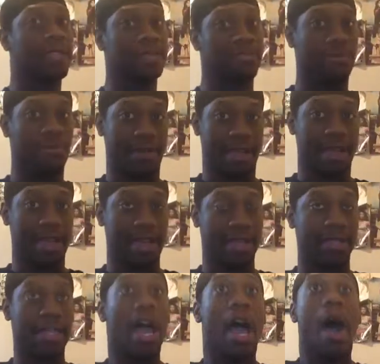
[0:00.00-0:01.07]
this boy
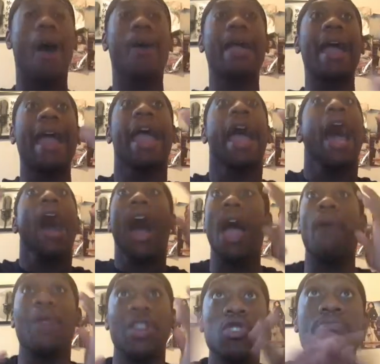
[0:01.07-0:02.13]
is. Okay,
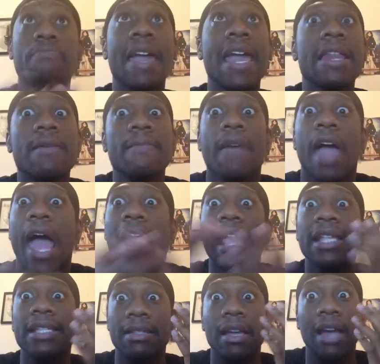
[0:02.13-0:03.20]
when you meet him, he
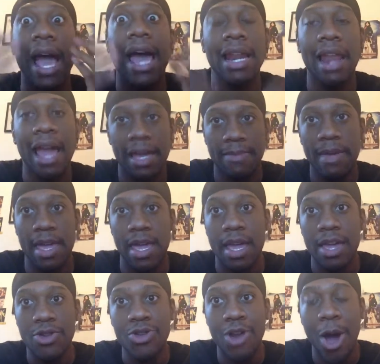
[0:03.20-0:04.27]
is kind of like
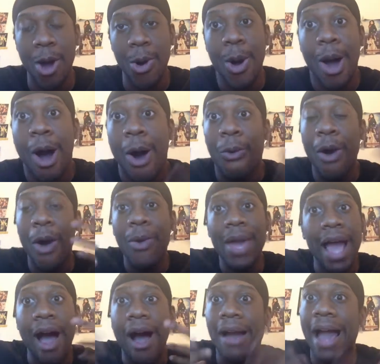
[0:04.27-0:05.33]
me, you know. Well,
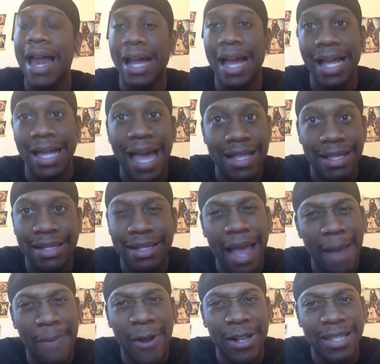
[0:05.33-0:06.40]
we all kind of got the
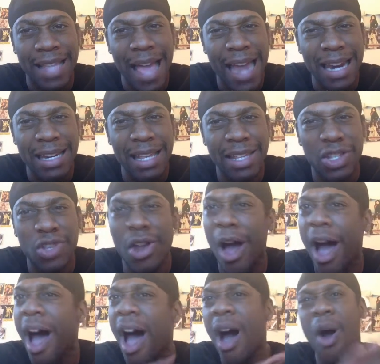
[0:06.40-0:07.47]
same personalities, you know.
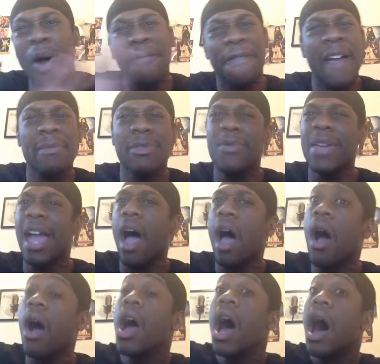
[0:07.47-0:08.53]
Our whole family, we
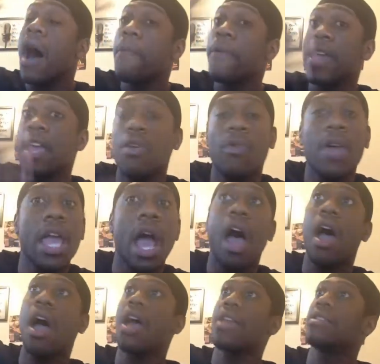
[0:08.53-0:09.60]
all up here, we
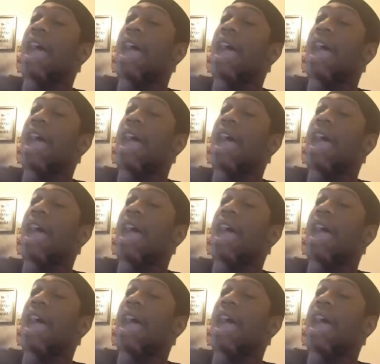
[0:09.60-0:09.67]
are